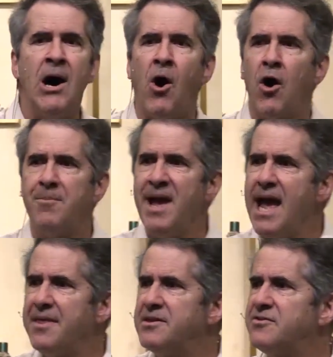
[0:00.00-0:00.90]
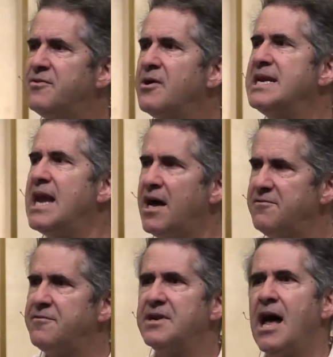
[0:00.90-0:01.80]
our path is very
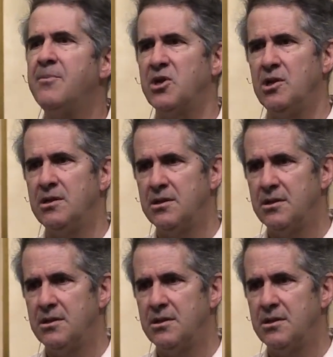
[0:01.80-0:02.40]
non-phenomenal.